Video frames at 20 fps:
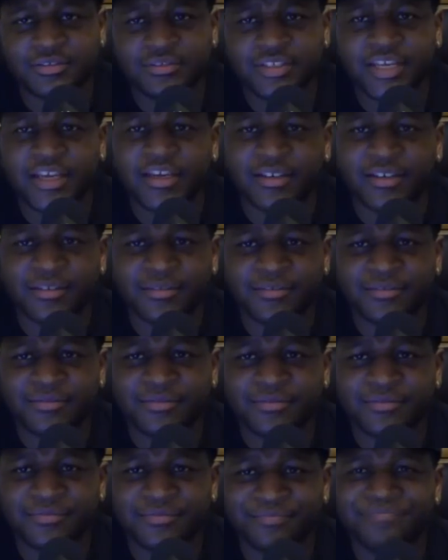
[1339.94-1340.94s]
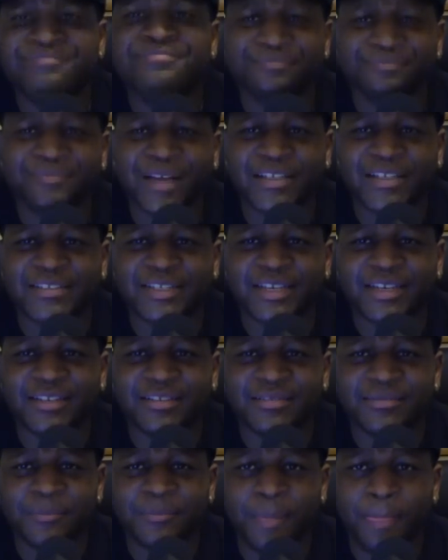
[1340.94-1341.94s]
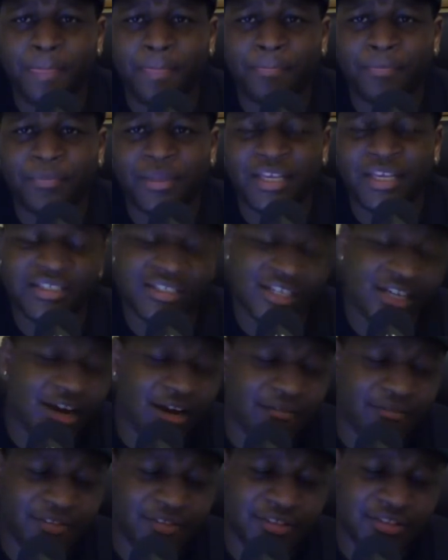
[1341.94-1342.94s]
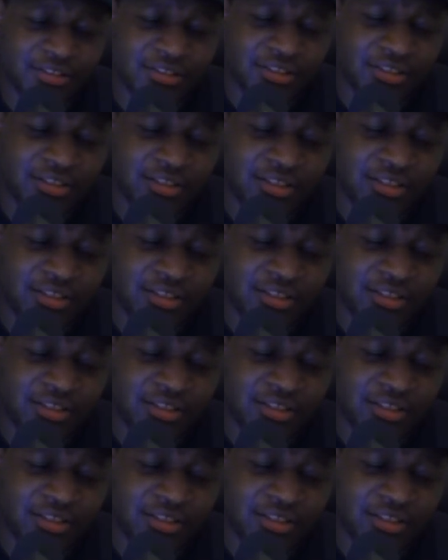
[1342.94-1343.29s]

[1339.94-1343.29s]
Yeah, I said it. Eastern Conference